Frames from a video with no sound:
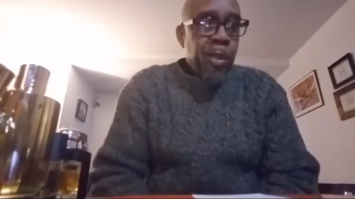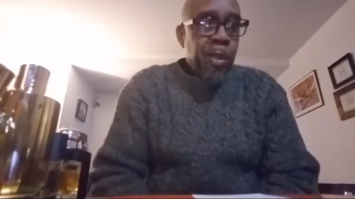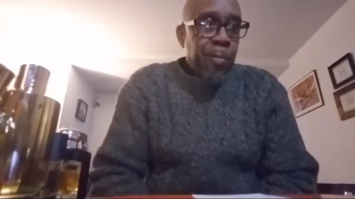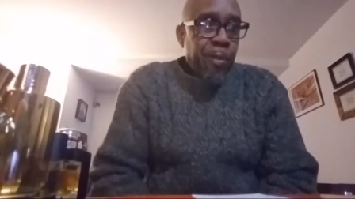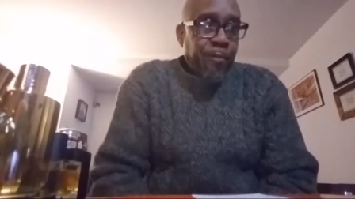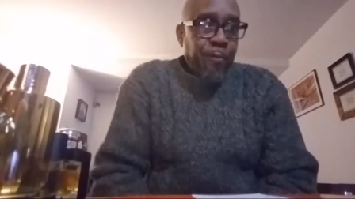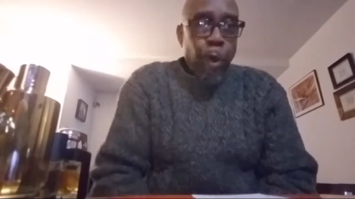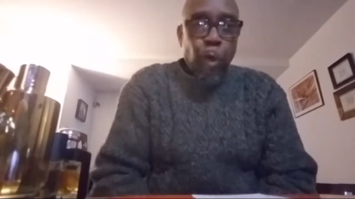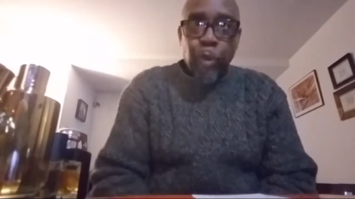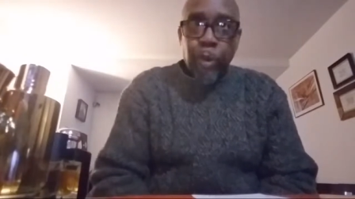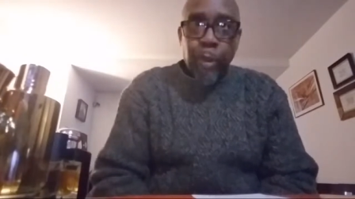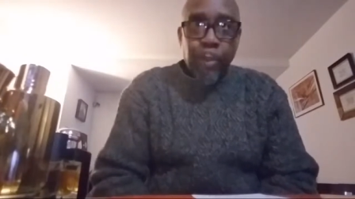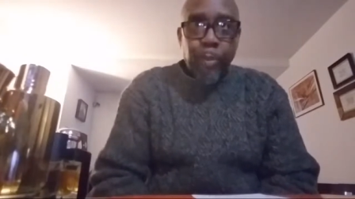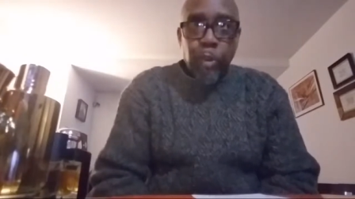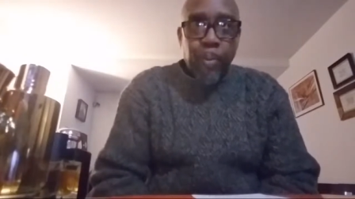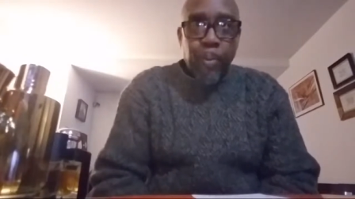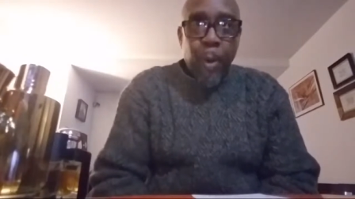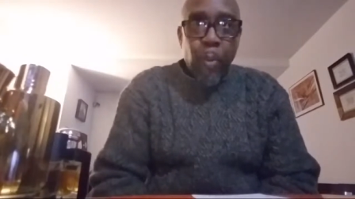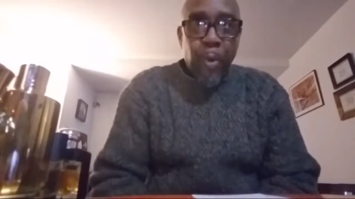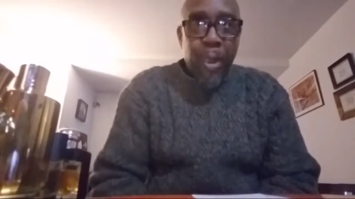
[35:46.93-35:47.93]
my phone number is
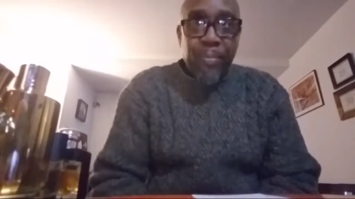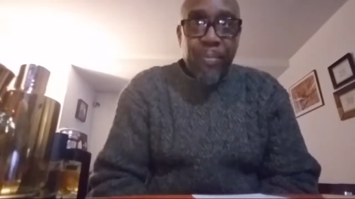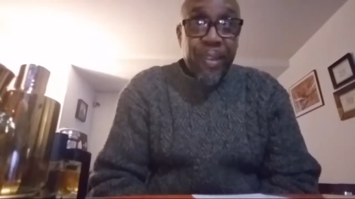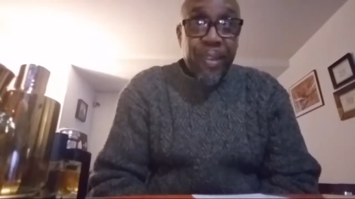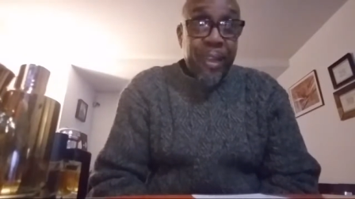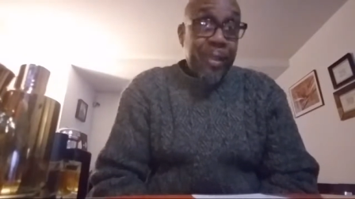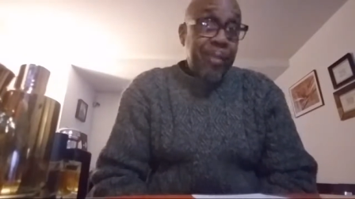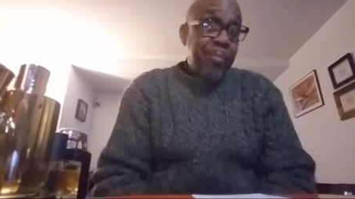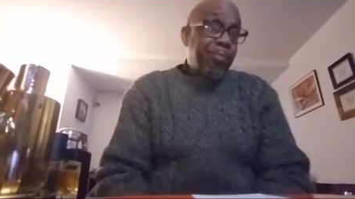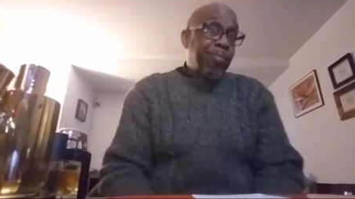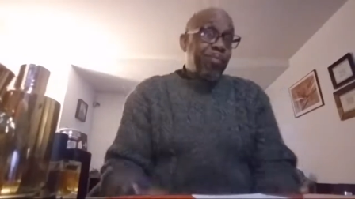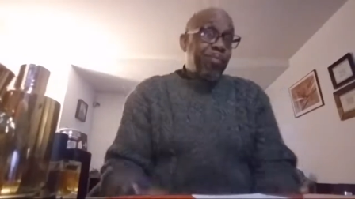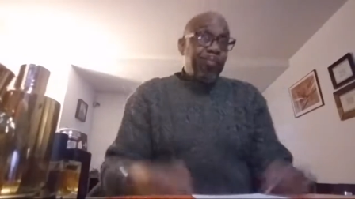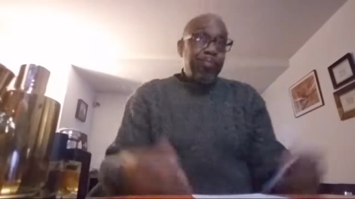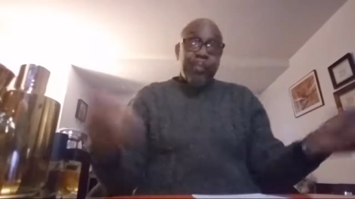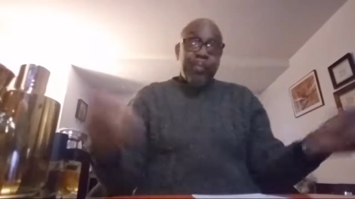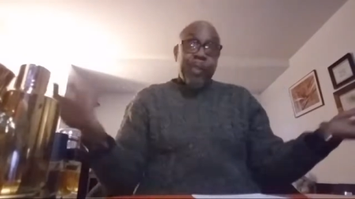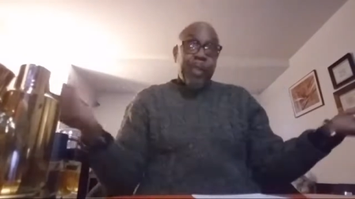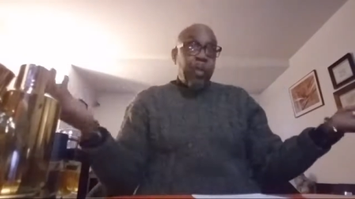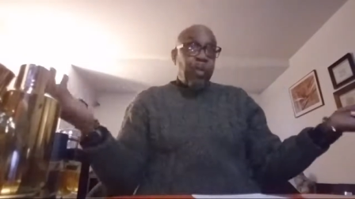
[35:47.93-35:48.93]
on my website.
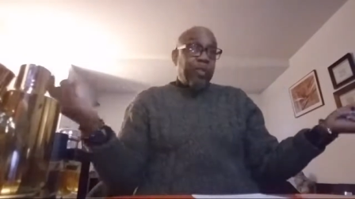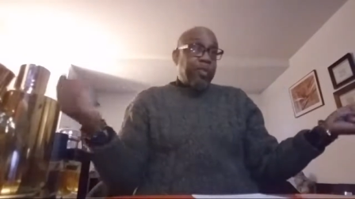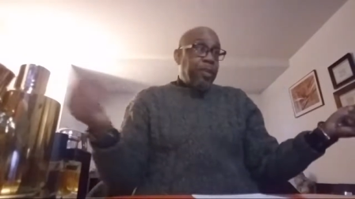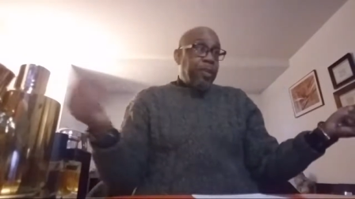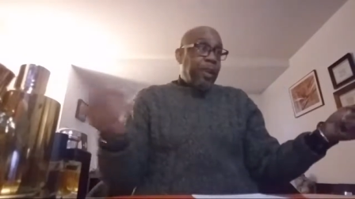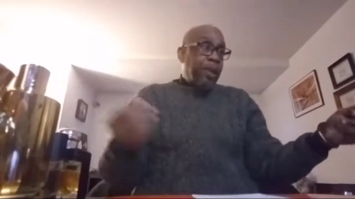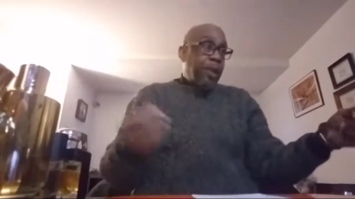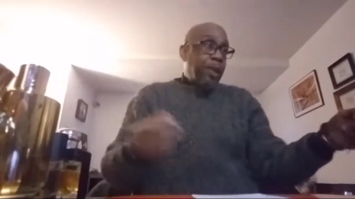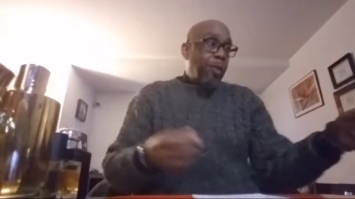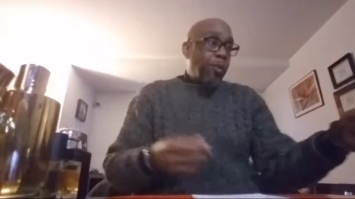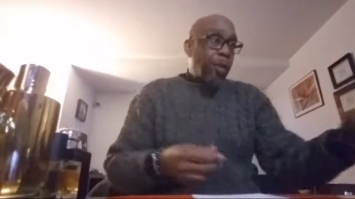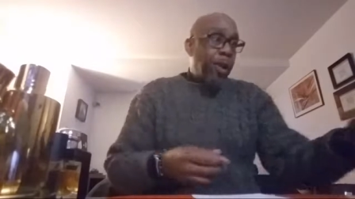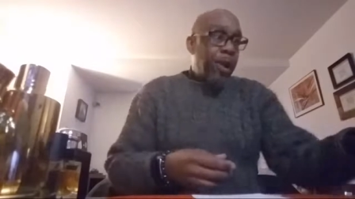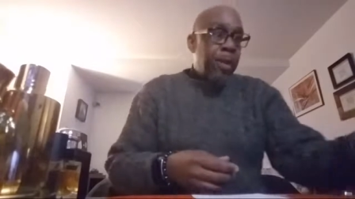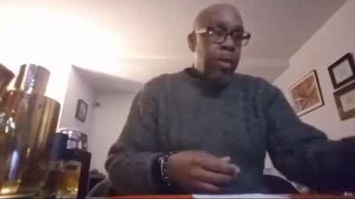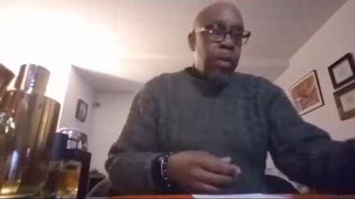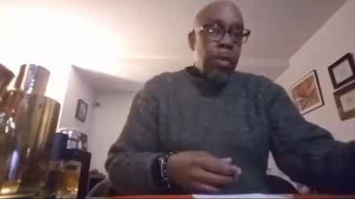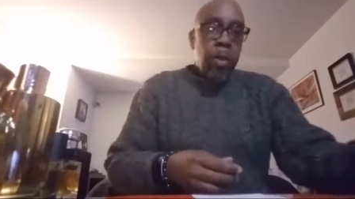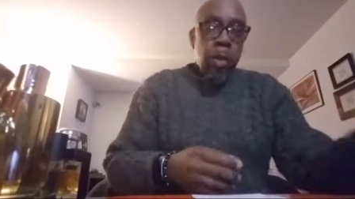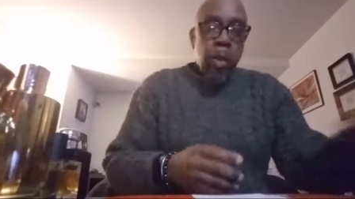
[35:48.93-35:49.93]
You'll see it anyway.
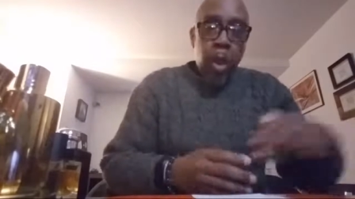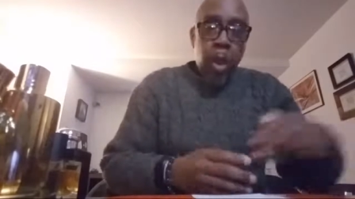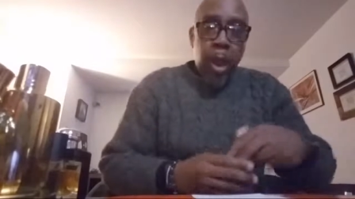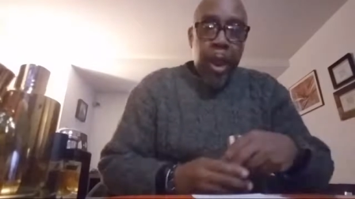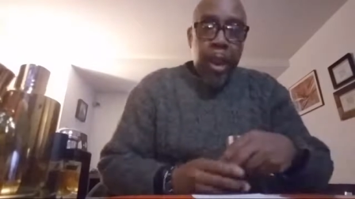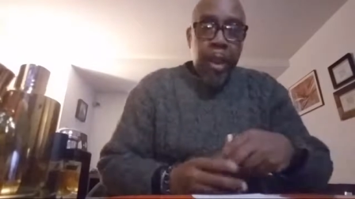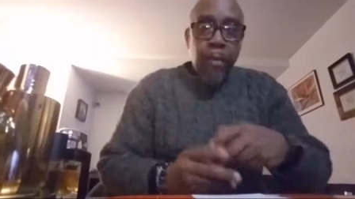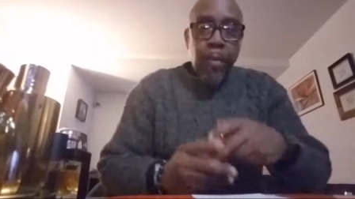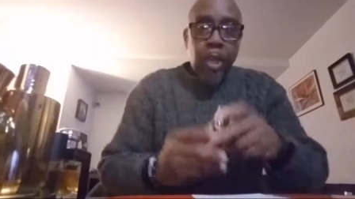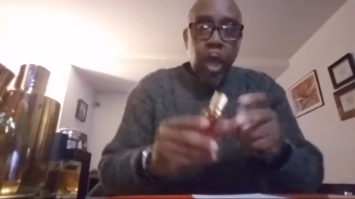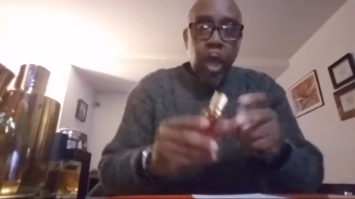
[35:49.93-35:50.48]
All right, here we